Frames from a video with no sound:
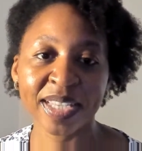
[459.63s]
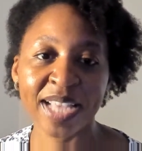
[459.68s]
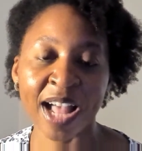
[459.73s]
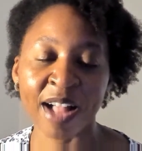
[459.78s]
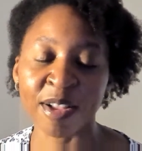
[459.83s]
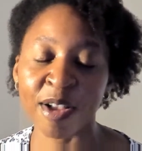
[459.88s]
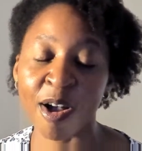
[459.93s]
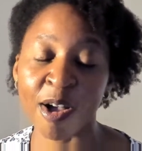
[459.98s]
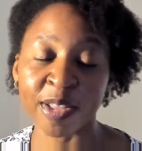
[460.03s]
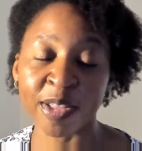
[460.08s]

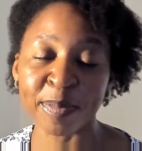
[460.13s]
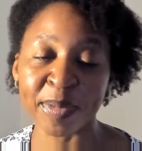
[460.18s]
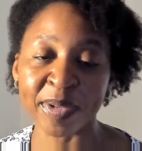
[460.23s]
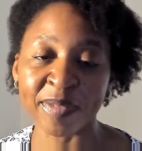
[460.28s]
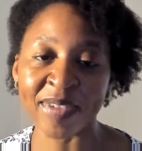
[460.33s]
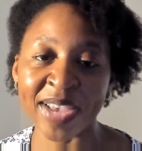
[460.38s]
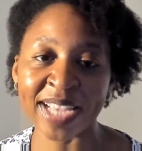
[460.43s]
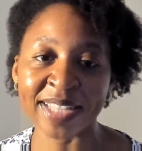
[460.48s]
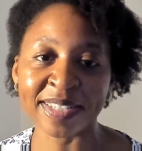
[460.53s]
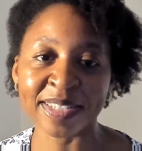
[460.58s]
I'll call them
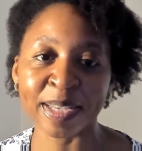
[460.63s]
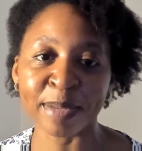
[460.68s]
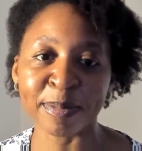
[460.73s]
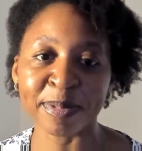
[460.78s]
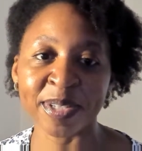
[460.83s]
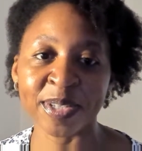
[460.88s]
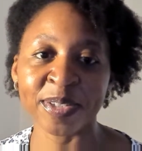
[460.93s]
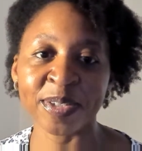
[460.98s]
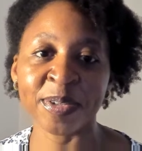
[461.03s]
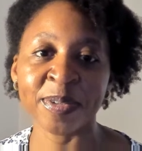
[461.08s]
advanced
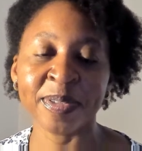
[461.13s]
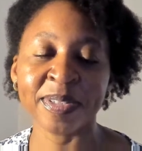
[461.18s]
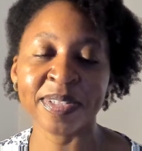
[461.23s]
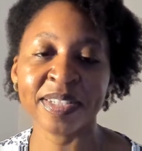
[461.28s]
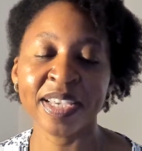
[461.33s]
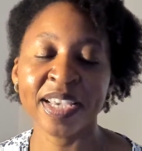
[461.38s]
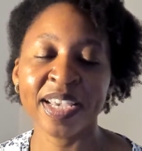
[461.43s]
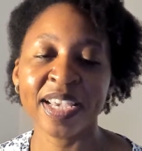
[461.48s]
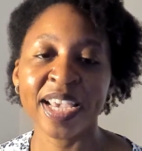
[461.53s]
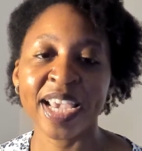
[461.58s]

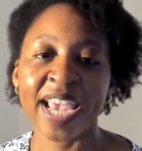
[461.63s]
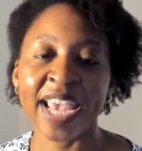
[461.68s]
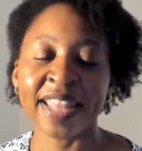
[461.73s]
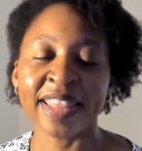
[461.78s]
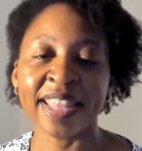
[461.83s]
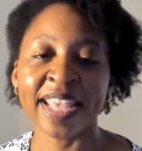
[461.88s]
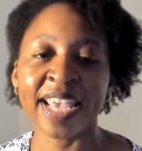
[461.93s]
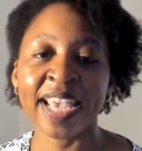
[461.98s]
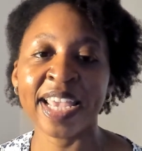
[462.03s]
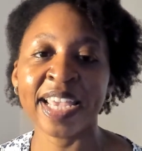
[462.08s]
substitutes.
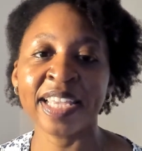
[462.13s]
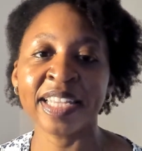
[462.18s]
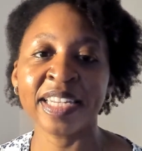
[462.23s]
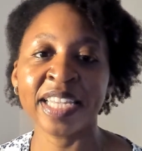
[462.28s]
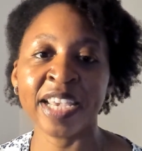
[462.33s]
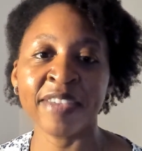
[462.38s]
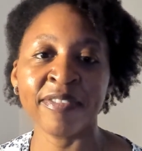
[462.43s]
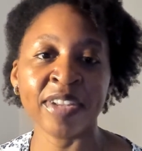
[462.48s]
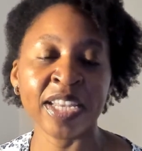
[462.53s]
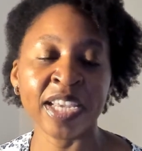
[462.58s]
And then
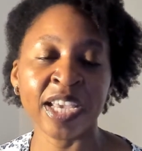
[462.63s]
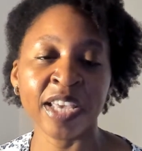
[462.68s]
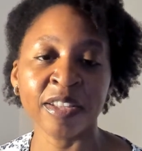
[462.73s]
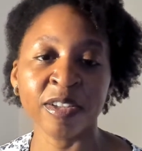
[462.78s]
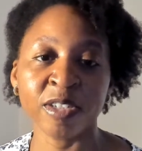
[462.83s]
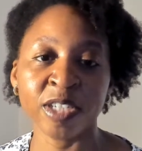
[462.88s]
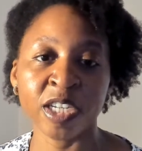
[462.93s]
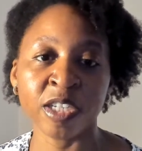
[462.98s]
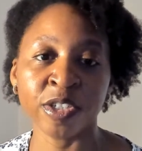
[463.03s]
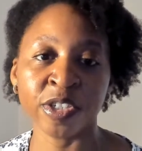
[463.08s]
if any
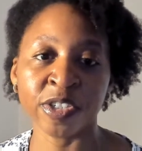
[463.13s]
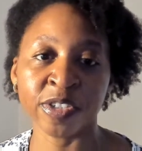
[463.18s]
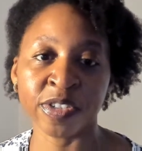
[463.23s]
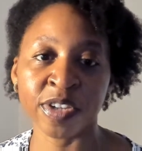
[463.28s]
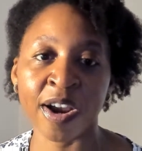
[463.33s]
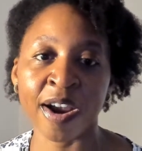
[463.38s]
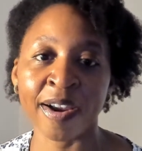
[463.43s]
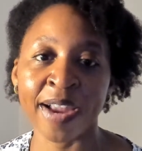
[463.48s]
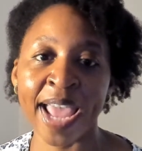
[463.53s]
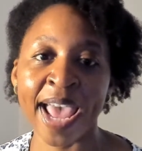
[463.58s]
other teachers
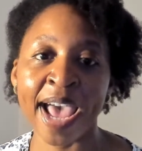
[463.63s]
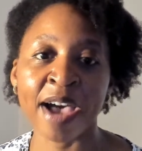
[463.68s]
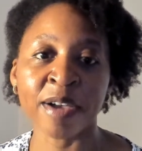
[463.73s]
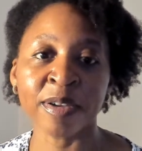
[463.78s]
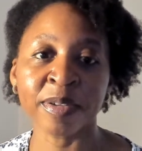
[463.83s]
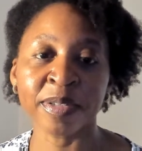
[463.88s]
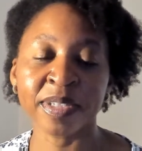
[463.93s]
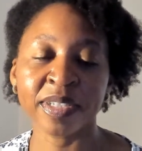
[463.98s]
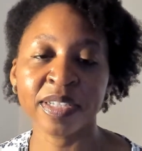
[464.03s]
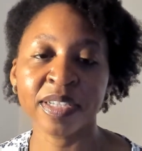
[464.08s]
are
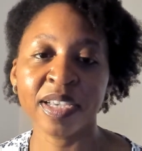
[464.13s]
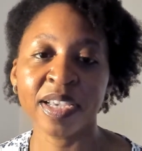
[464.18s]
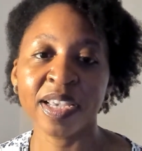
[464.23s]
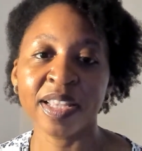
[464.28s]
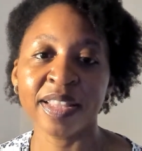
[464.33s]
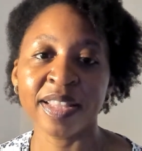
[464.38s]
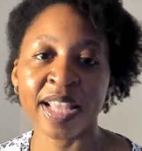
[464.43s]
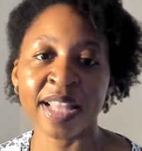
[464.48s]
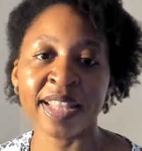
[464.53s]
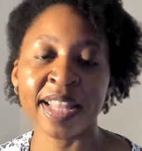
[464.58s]
out,
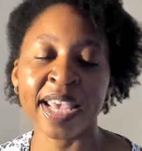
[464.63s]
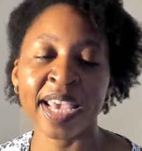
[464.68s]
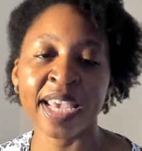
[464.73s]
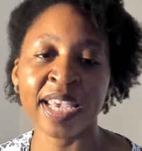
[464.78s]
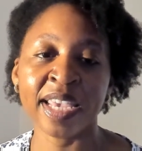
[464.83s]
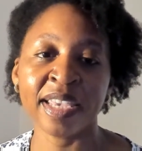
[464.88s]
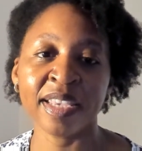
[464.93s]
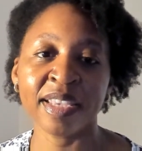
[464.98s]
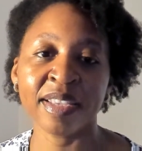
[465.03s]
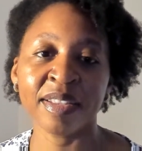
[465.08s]
then
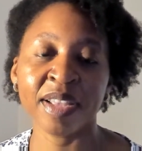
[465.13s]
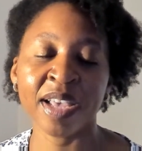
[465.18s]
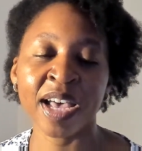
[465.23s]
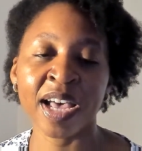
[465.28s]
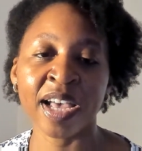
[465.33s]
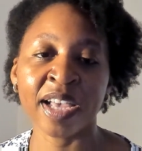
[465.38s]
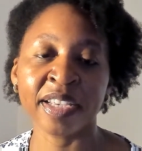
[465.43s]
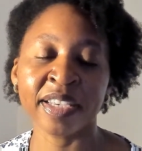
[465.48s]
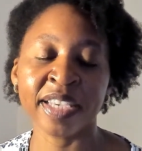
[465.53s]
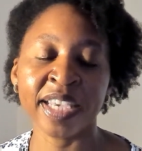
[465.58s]
they
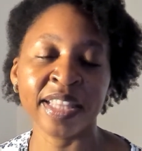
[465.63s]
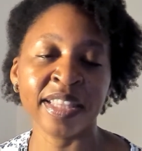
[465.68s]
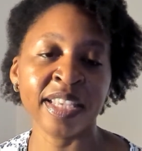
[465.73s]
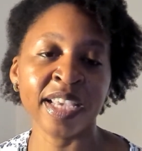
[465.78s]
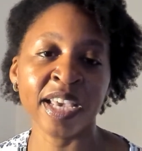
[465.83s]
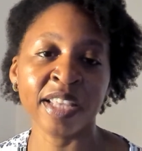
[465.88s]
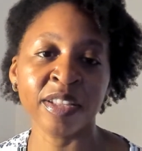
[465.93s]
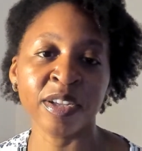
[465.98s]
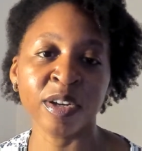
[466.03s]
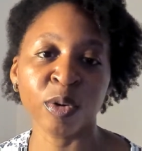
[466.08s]
get
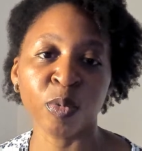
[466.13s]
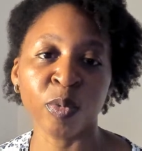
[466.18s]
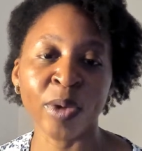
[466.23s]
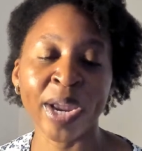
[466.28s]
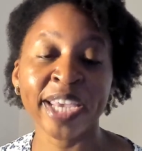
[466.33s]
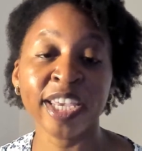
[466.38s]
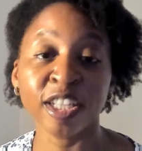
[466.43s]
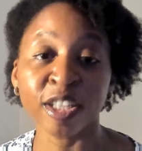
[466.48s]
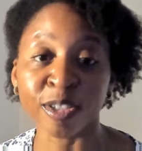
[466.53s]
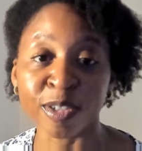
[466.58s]
the other
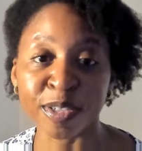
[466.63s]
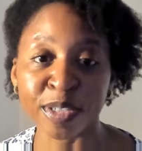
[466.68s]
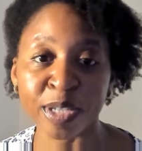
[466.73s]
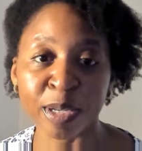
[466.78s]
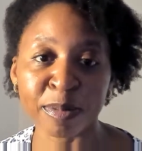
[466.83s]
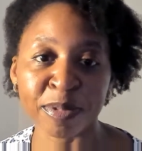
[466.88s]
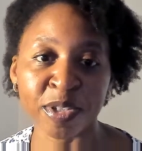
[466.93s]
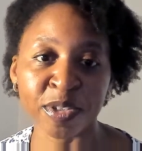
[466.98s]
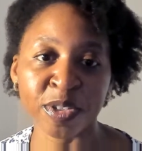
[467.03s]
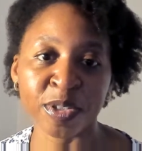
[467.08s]
regular
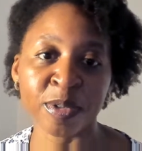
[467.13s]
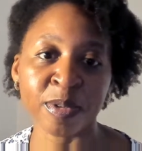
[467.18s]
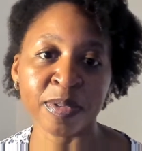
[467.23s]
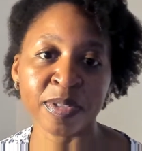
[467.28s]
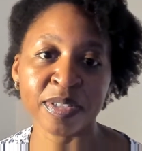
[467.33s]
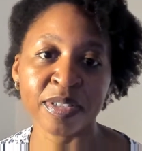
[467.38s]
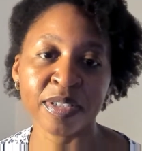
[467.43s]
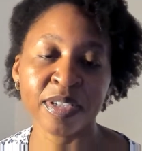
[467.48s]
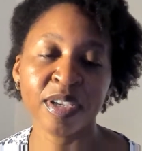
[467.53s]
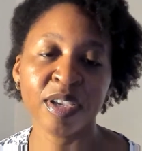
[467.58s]

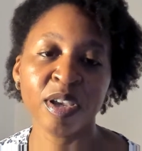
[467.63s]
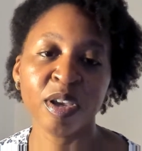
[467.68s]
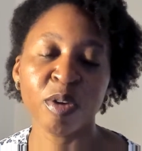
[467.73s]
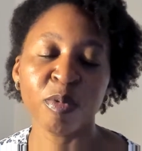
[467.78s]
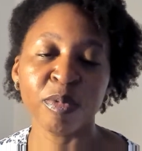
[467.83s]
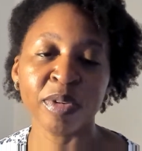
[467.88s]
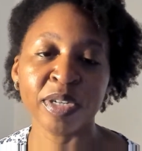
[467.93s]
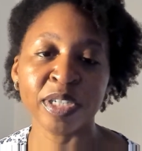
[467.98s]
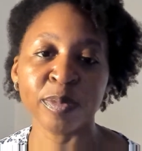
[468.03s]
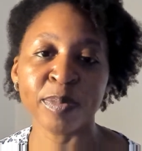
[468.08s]
substitutes,
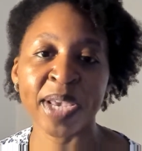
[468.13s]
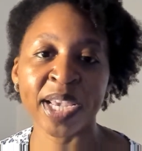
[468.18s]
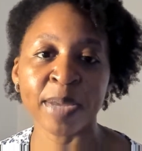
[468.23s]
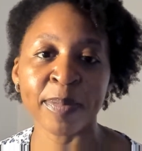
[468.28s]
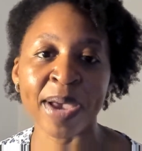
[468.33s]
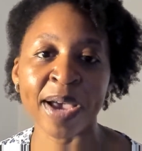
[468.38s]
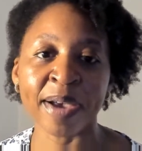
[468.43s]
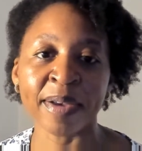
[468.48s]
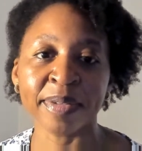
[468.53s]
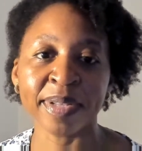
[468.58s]
which make
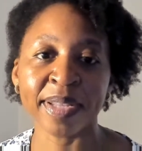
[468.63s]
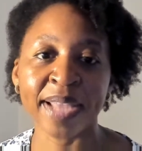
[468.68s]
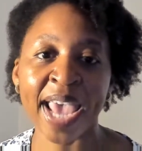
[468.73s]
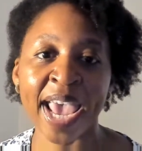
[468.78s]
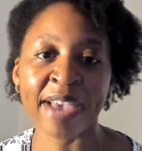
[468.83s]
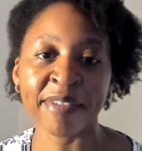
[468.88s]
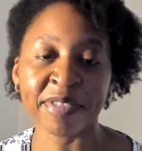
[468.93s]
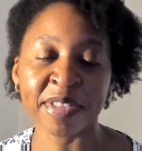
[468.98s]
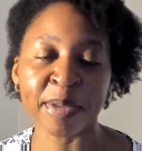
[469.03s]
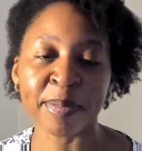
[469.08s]
about
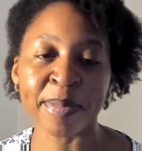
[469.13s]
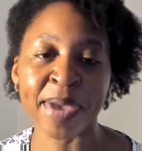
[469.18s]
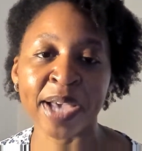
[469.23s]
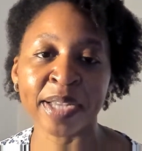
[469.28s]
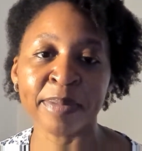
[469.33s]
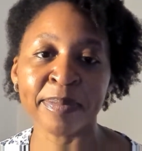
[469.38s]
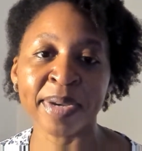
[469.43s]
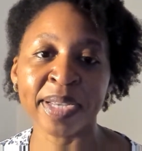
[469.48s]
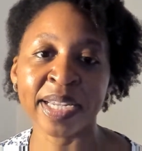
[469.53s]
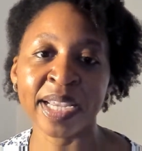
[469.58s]
half the
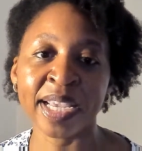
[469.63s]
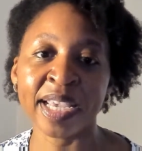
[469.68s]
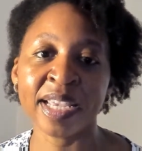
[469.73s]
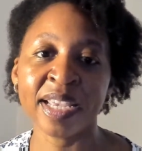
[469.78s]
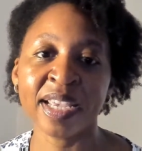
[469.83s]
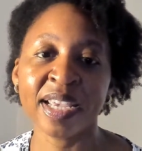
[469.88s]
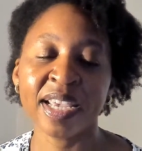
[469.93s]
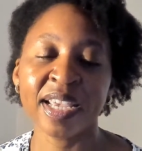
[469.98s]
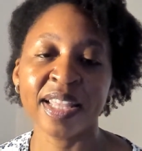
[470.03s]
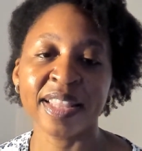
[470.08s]
amount of
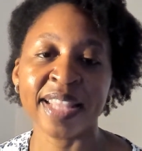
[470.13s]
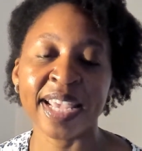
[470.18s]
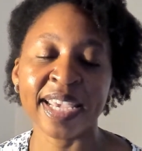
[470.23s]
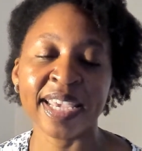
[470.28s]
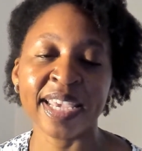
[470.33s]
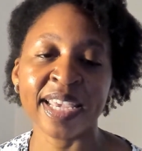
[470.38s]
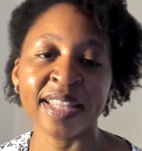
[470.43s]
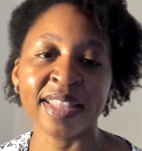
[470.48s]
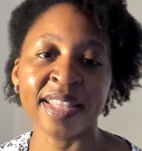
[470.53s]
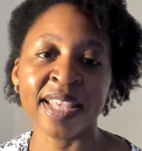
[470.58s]
money. They
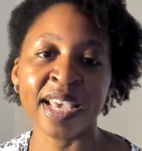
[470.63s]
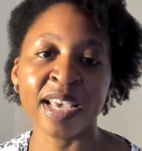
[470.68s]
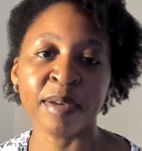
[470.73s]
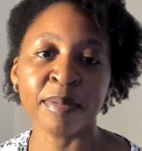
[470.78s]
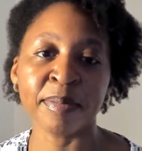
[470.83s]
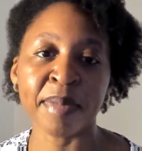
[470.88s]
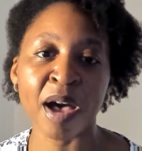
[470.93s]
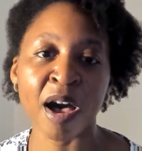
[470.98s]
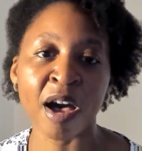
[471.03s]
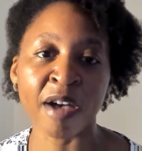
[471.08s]
get
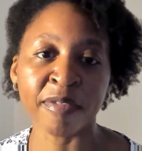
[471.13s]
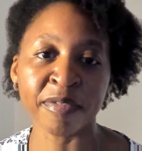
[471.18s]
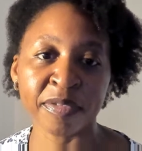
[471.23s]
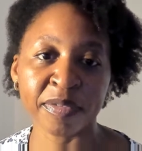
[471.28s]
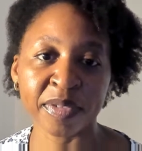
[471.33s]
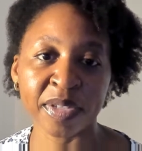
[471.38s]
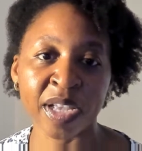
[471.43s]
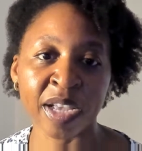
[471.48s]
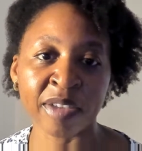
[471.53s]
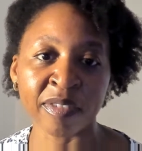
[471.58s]
them off
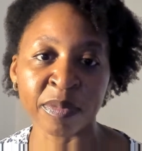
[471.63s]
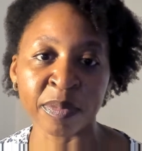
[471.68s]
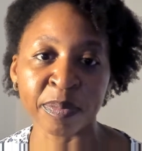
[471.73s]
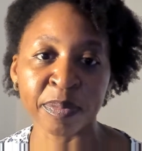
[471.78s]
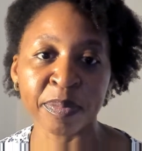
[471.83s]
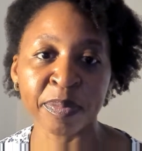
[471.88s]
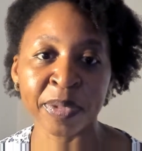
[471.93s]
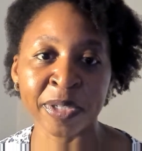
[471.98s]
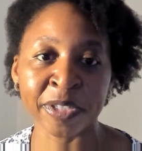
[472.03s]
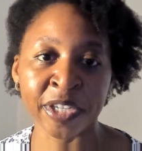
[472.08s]
a
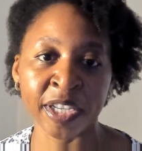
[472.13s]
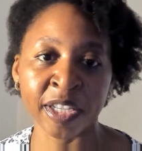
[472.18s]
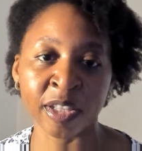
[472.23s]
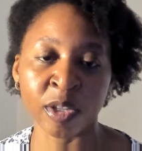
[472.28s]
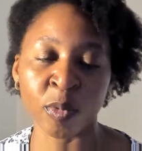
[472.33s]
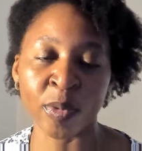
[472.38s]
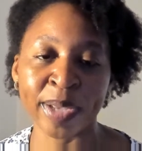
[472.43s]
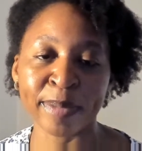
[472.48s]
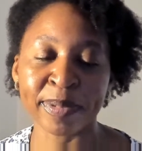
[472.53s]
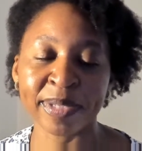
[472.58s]

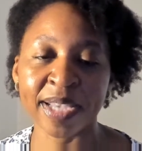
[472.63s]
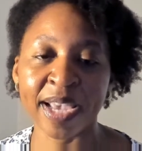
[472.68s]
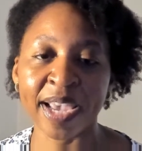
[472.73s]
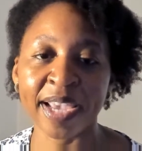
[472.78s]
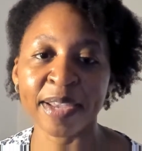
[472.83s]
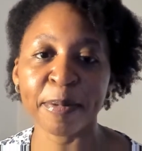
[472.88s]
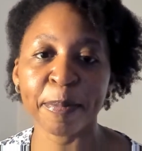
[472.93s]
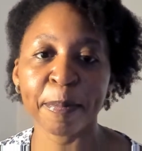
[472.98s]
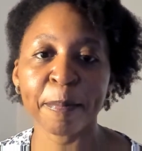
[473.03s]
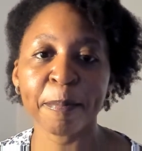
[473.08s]
particular
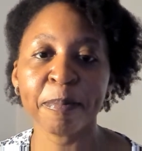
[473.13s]
website.